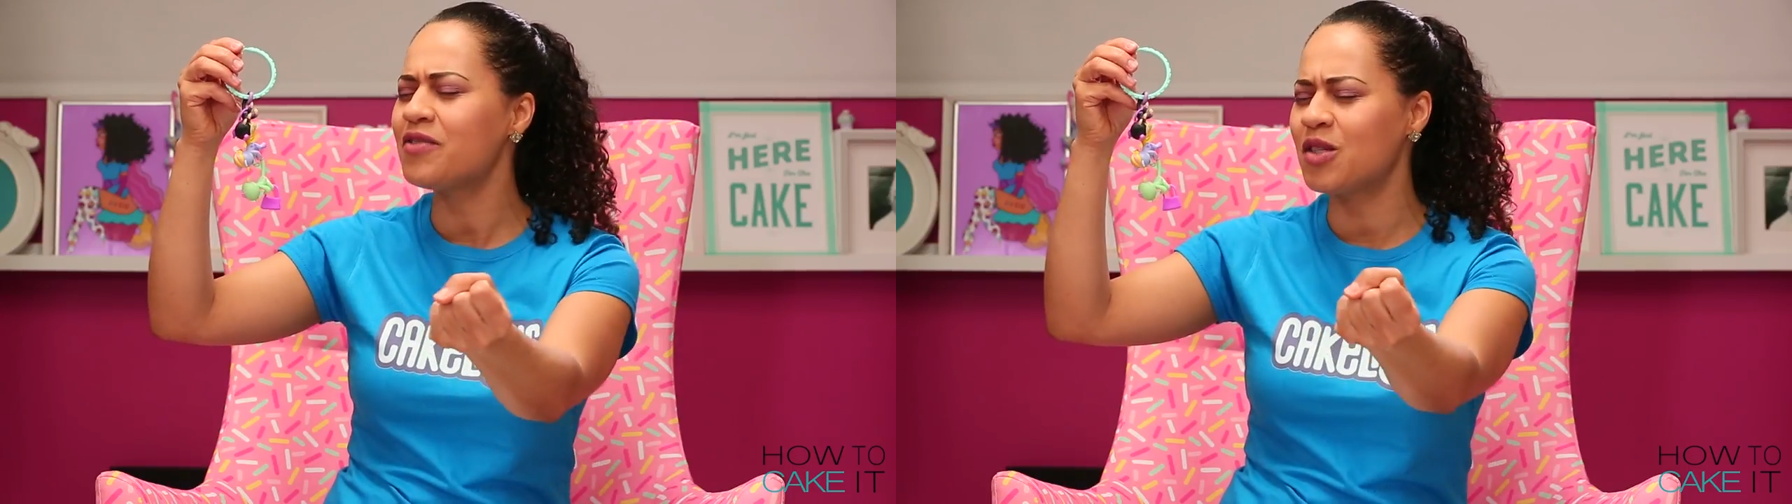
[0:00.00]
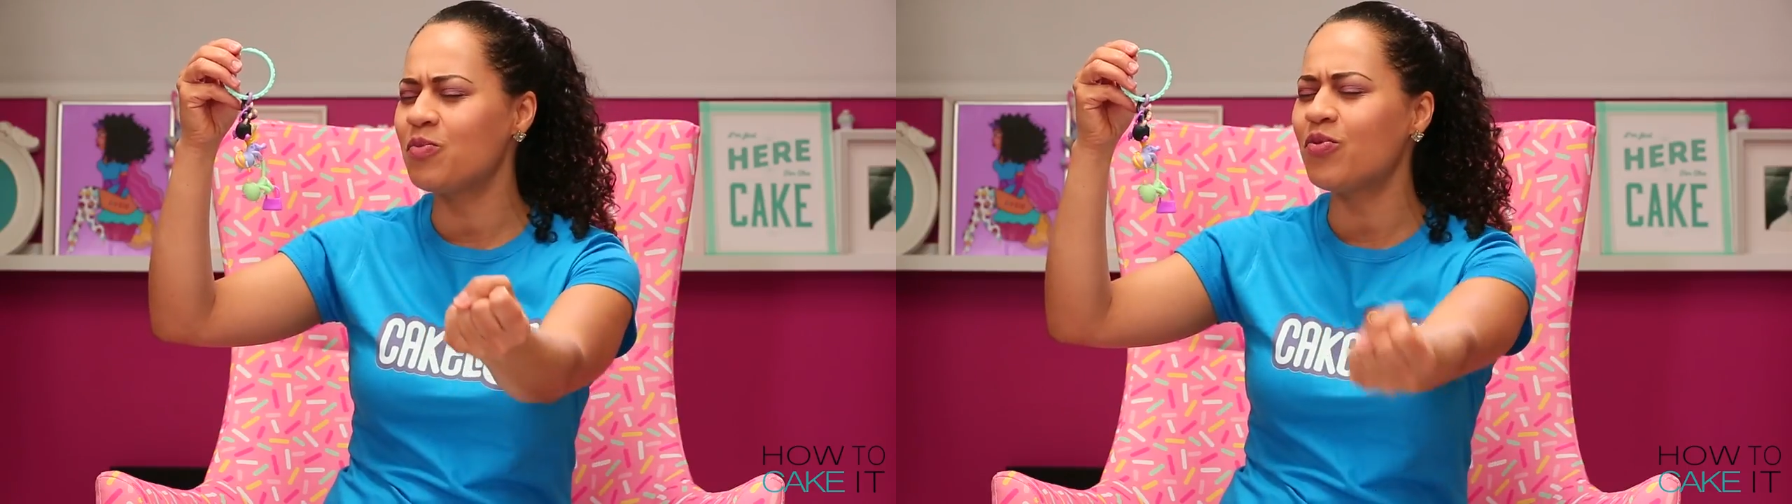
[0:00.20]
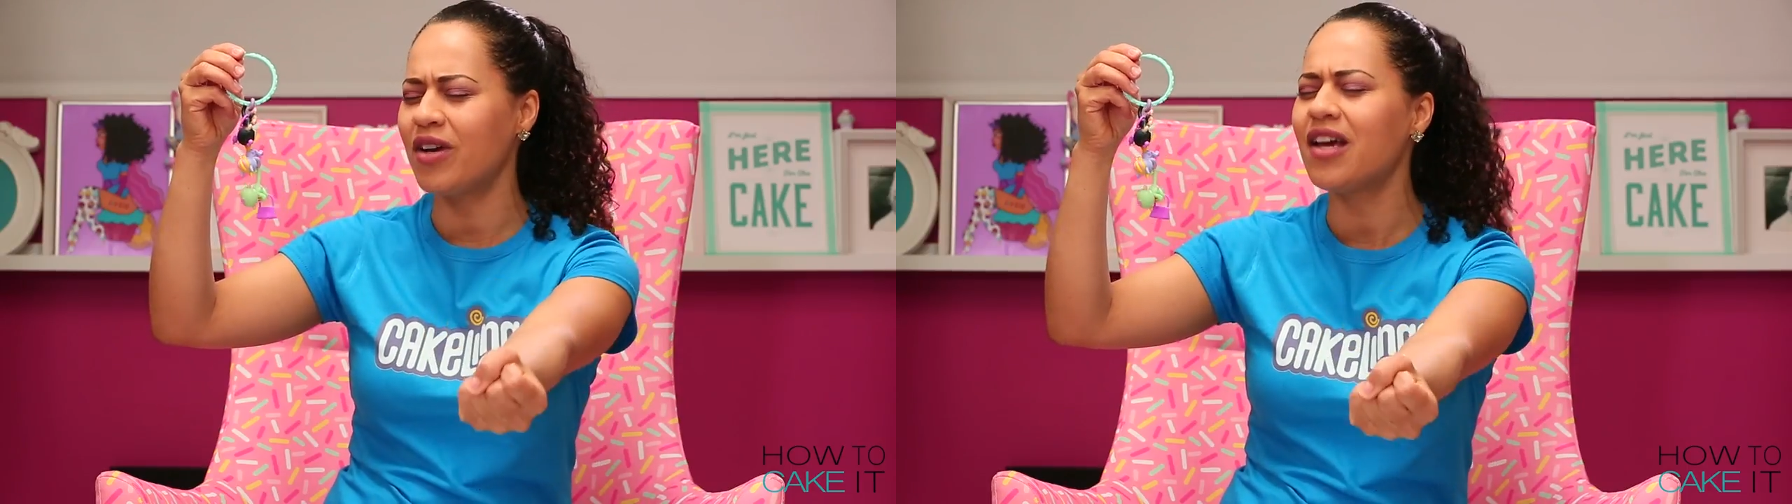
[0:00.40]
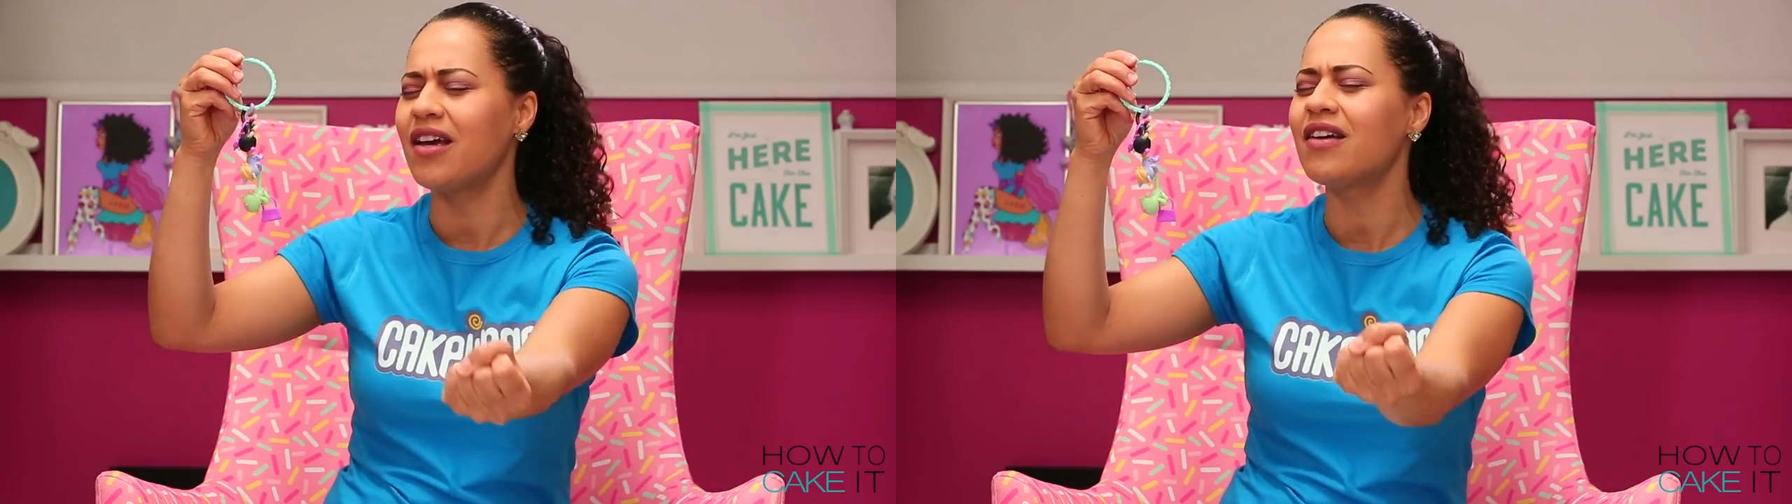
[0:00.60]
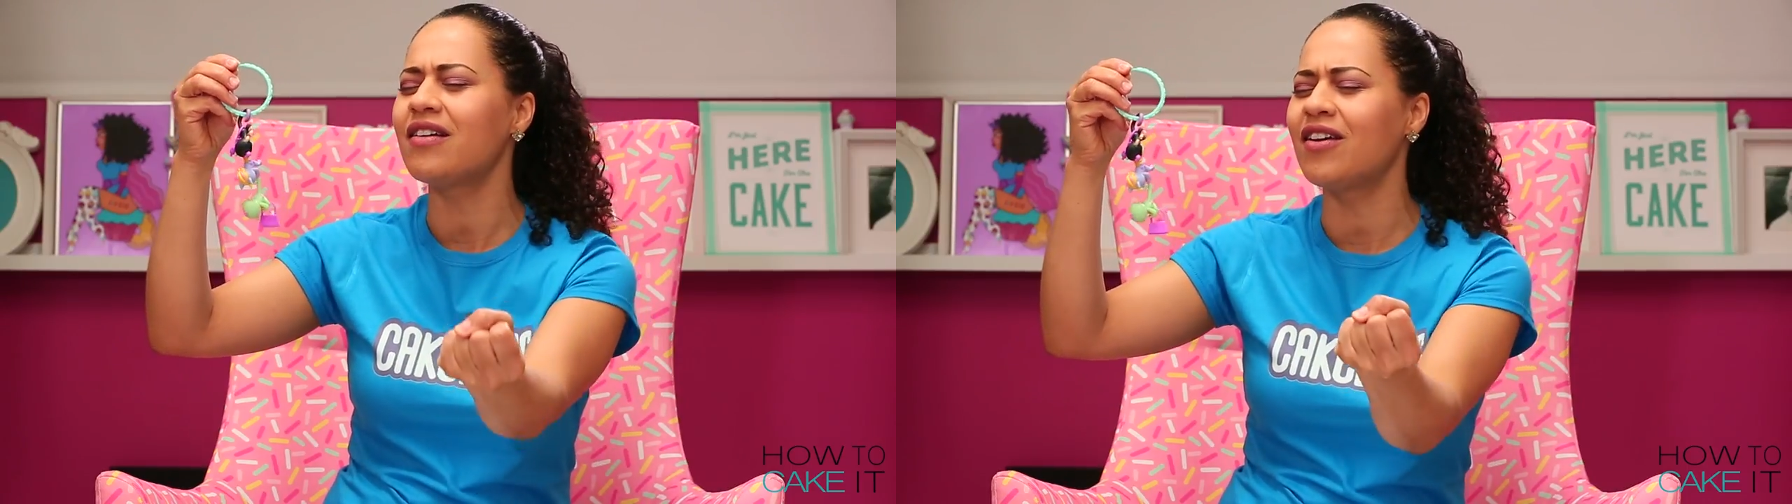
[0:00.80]

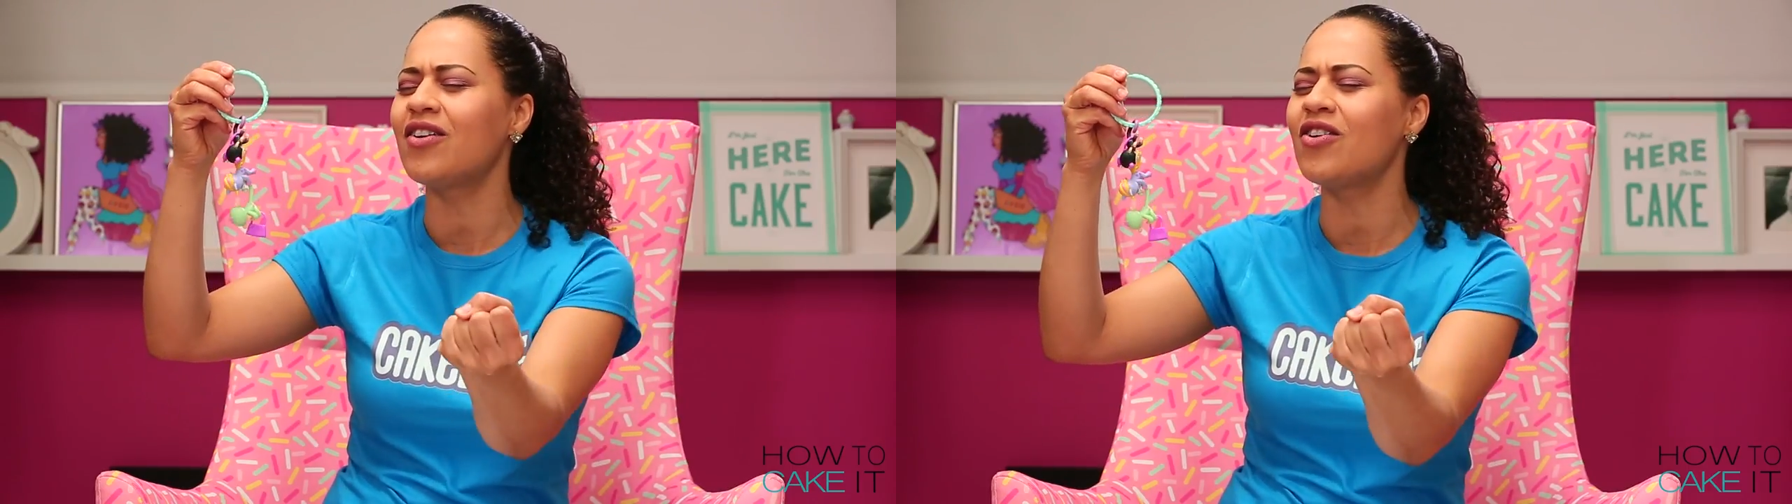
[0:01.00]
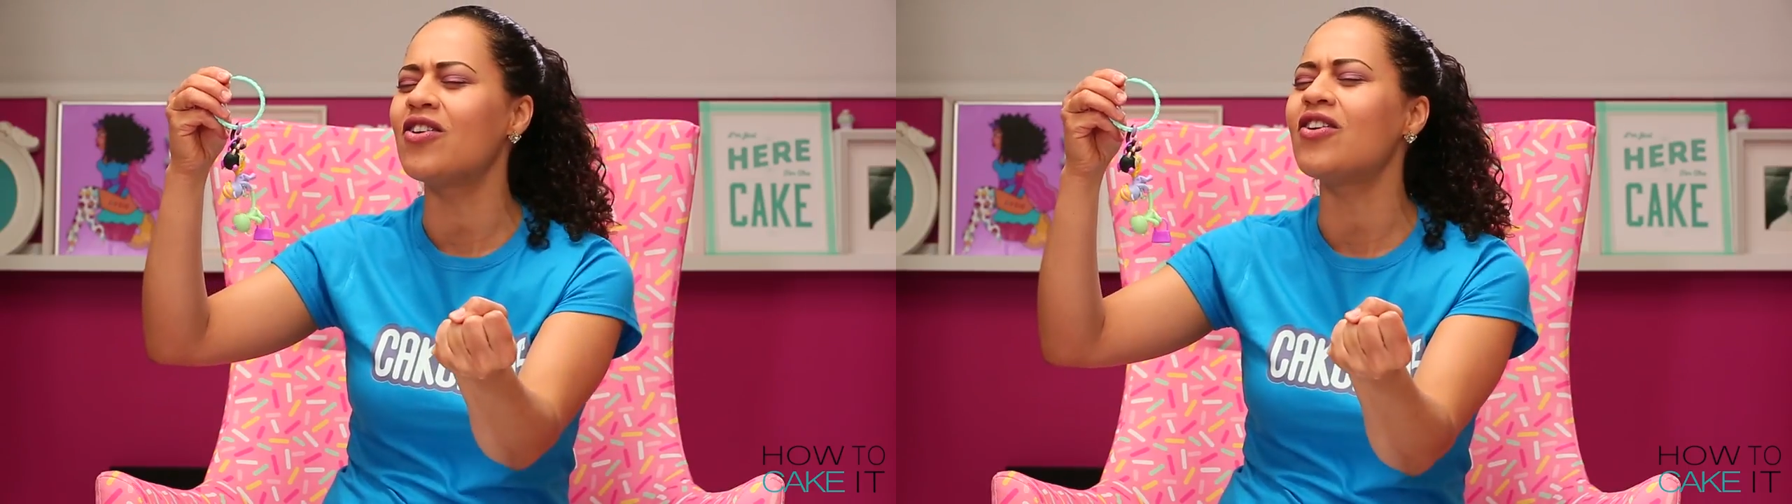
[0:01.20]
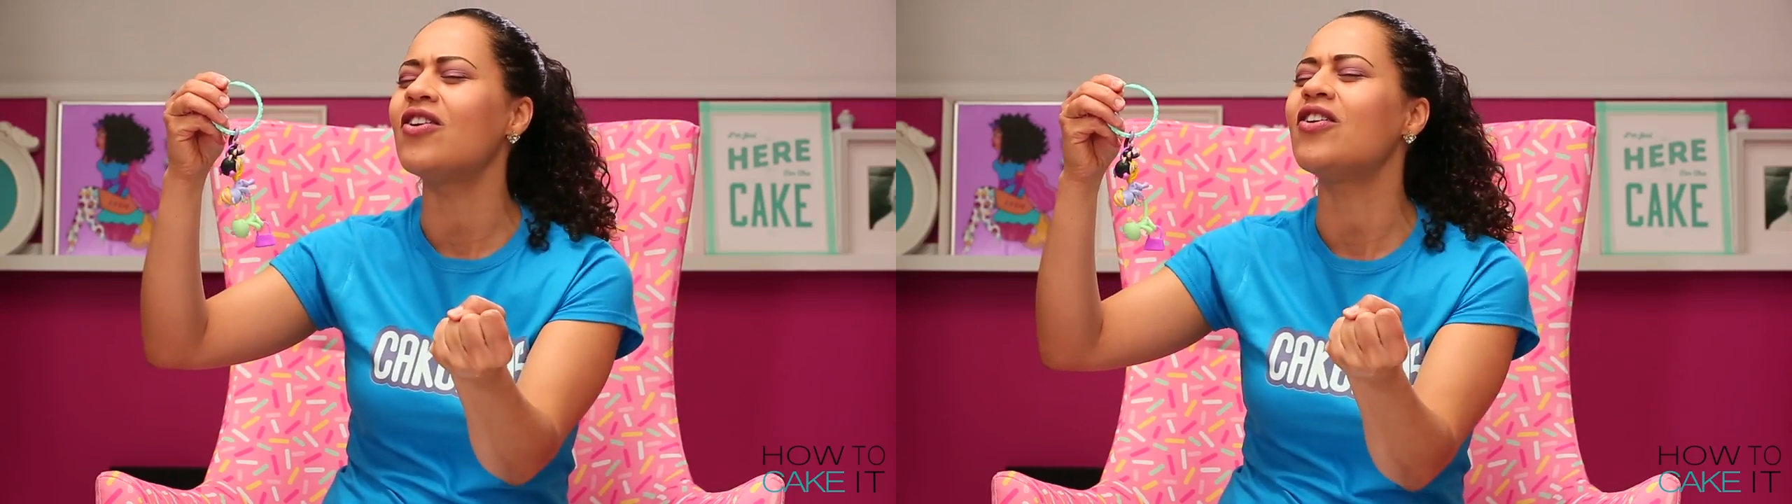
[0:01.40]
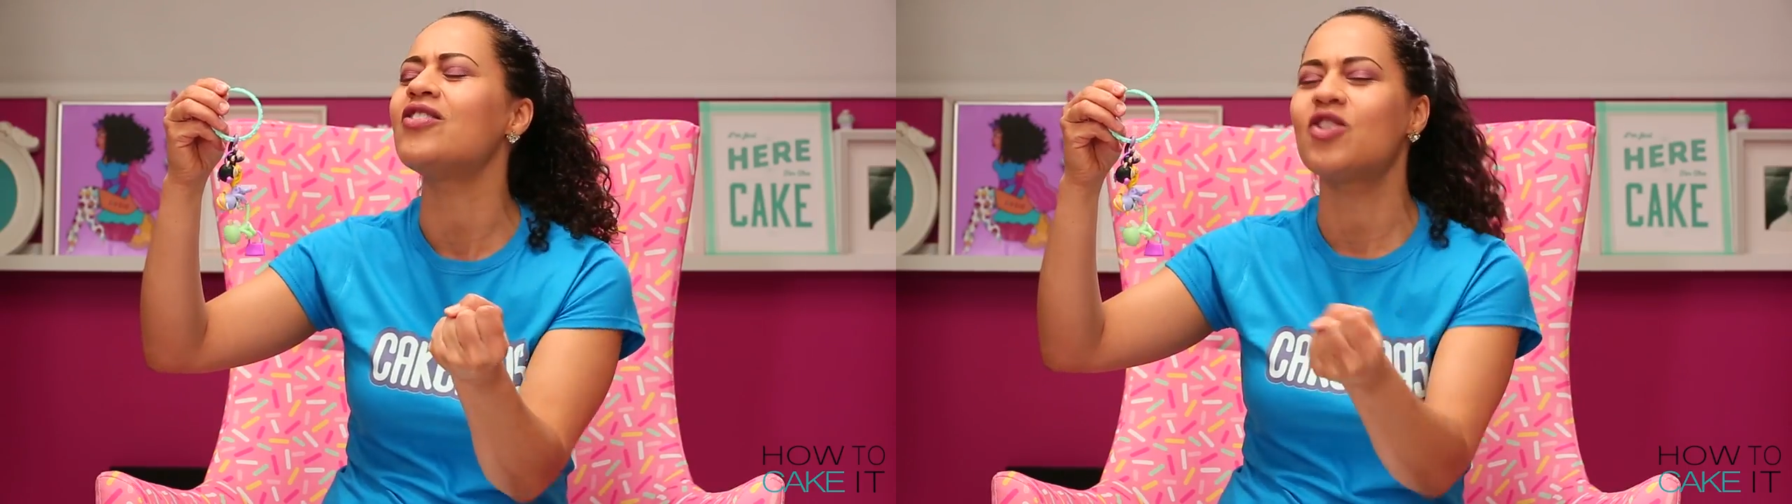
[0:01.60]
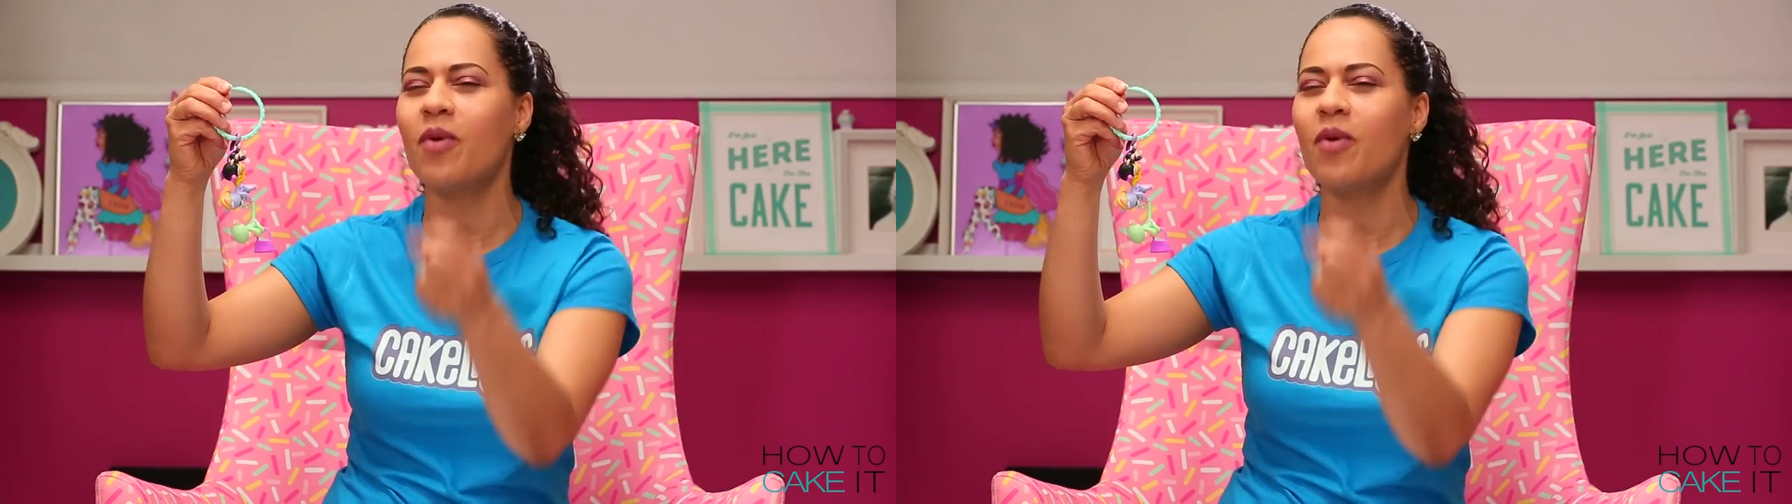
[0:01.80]
sprinkles.